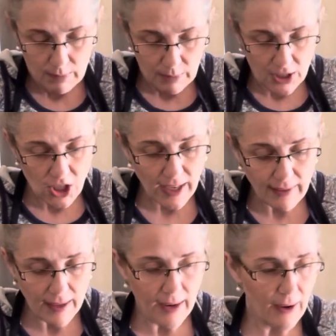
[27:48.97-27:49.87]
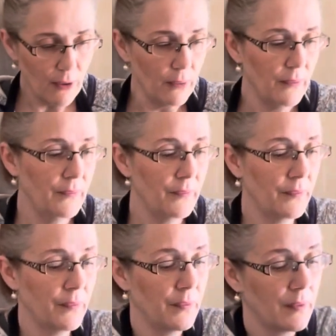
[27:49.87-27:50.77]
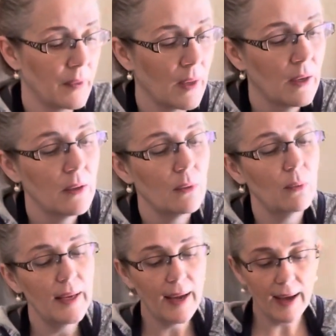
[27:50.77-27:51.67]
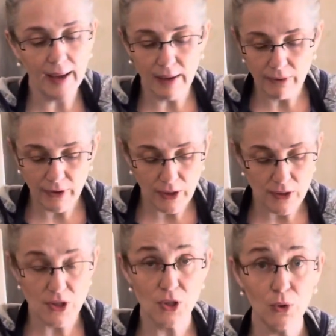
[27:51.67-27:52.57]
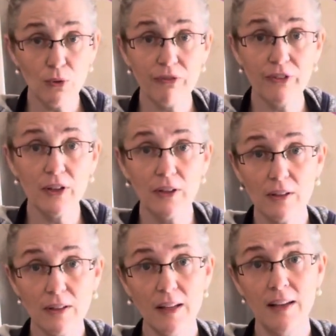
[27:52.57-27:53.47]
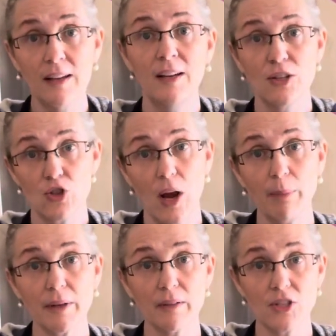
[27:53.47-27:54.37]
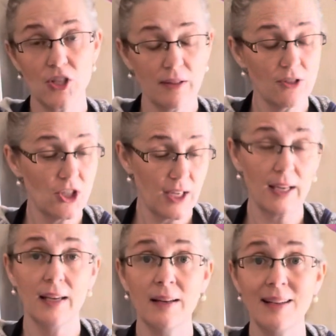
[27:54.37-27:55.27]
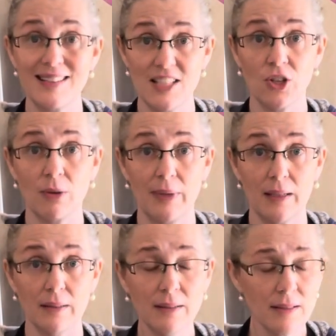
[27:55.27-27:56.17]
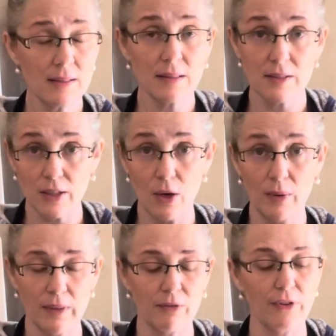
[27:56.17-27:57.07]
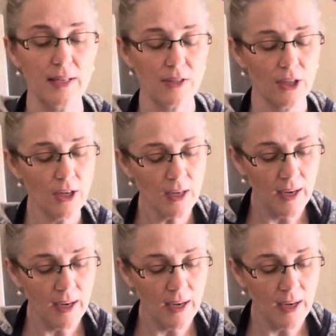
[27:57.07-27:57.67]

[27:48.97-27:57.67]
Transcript: But check that out. We have 2 full tropical chicken dinner meals to go in the freezer.